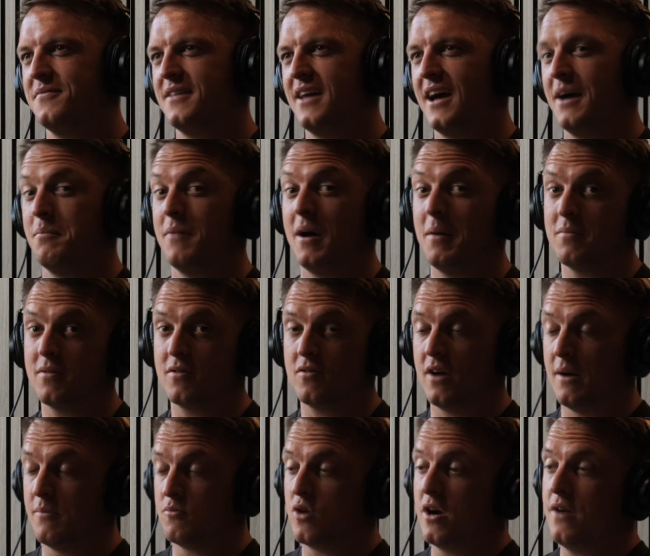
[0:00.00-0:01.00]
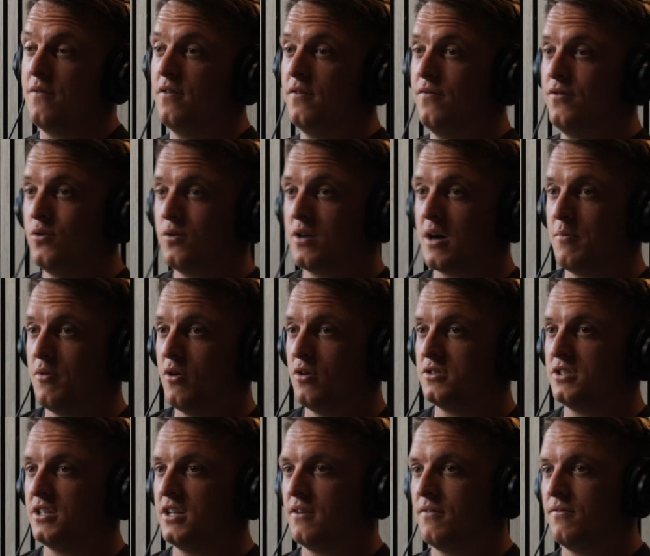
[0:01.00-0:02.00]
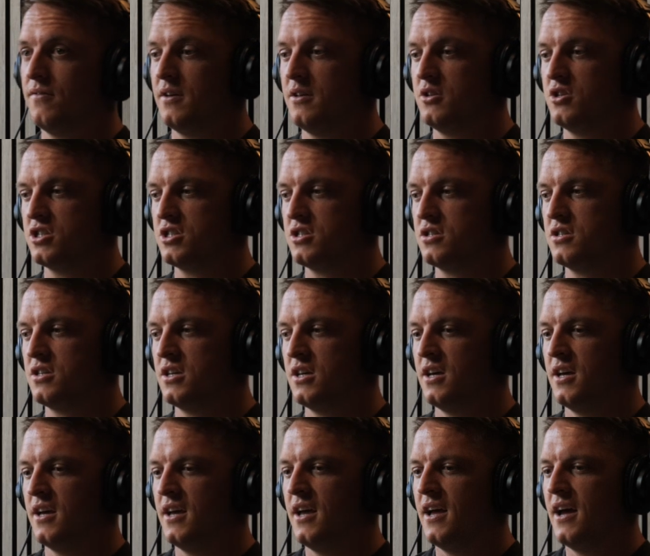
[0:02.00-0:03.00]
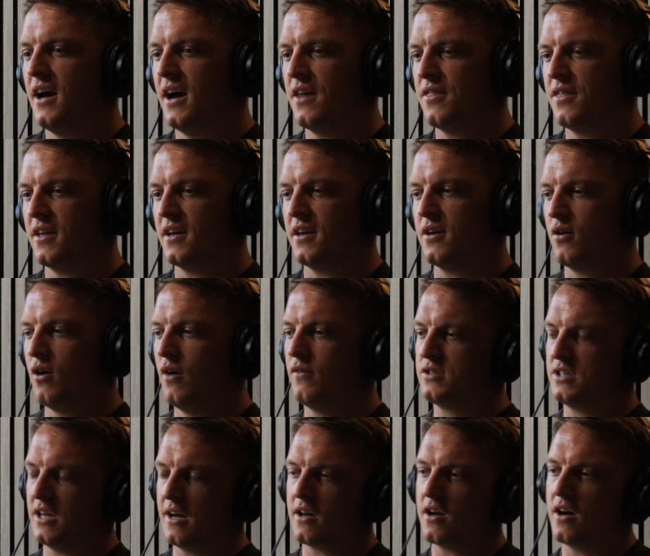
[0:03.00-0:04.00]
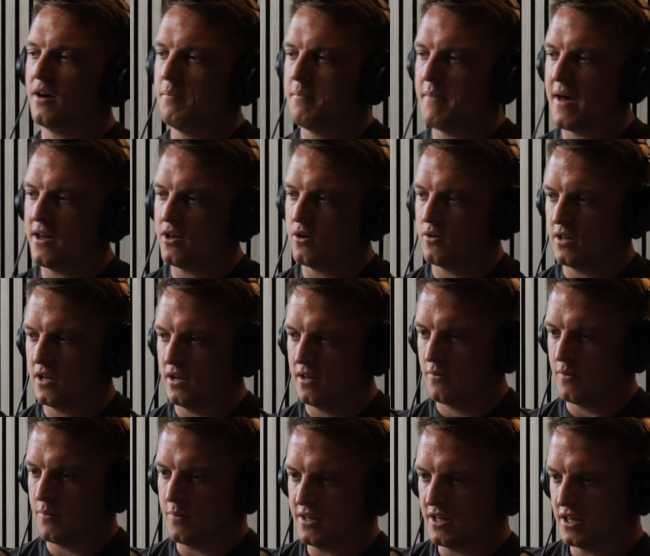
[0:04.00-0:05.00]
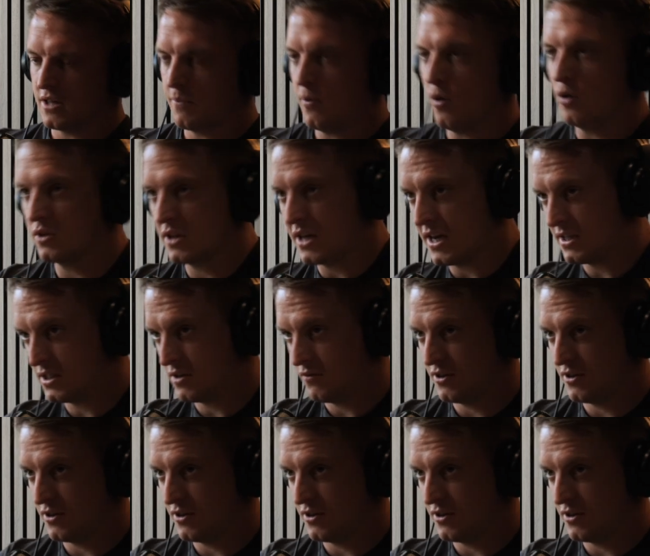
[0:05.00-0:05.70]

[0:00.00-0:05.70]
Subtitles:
I'm grateful for you coming on today, Fee. Just, I think obviously I met you when we did the podcast.